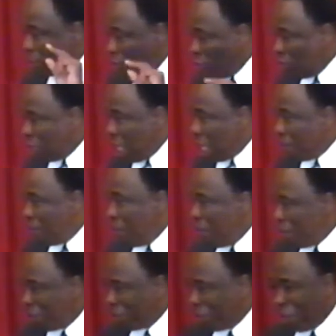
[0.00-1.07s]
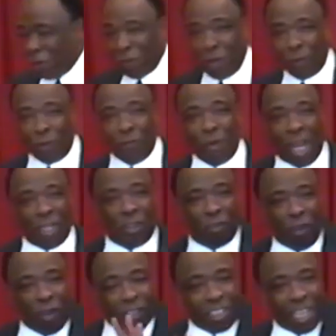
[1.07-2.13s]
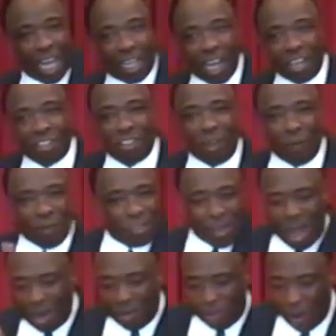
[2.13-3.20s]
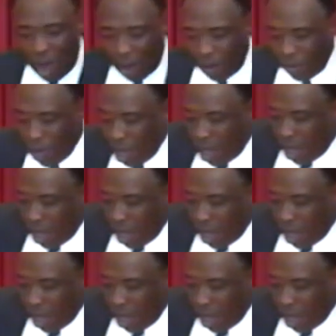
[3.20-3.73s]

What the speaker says: Certain kinds of people stay away from, not drugs and that kind of stuff was not a problem.